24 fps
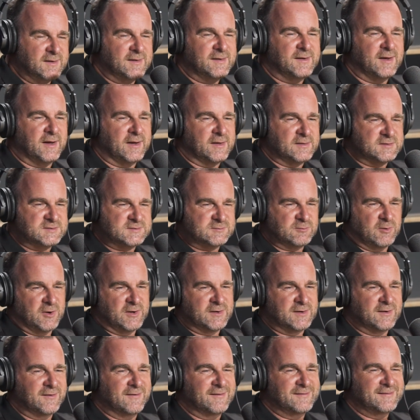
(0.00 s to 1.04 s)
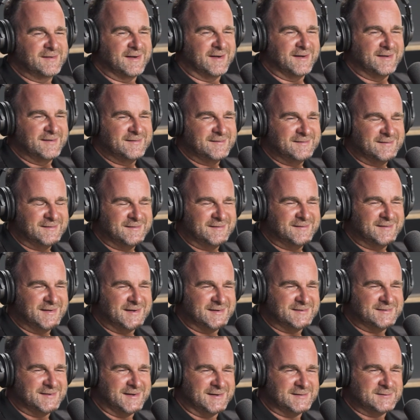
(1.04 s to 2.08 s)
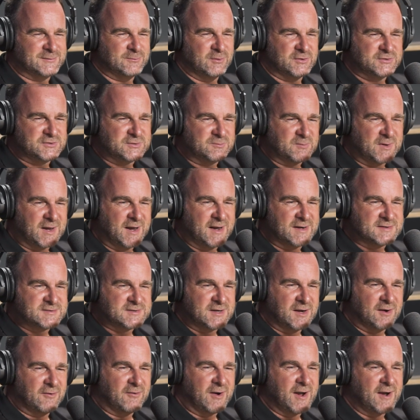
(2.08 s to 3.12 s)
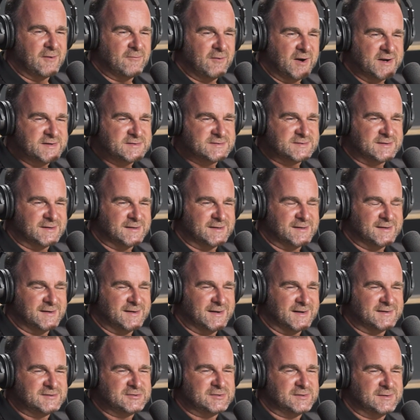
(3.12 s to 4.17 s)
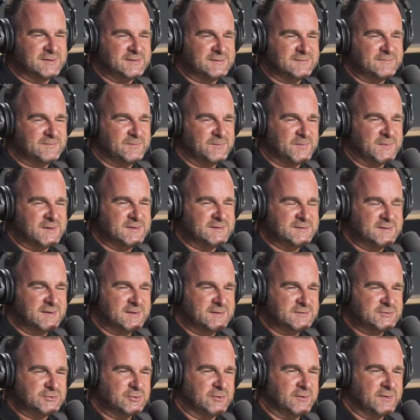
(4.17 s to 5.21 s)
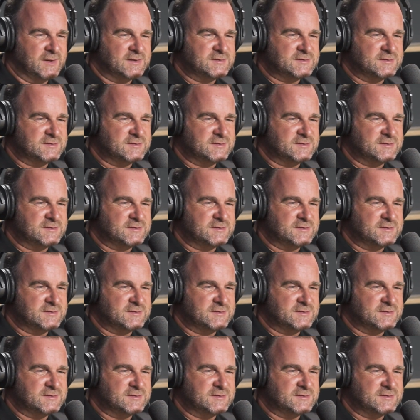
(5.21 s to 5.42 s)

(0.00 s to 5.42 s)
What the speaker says: hey, this is why I do it, you know, get to watch some cars go around racing and actually enjoy that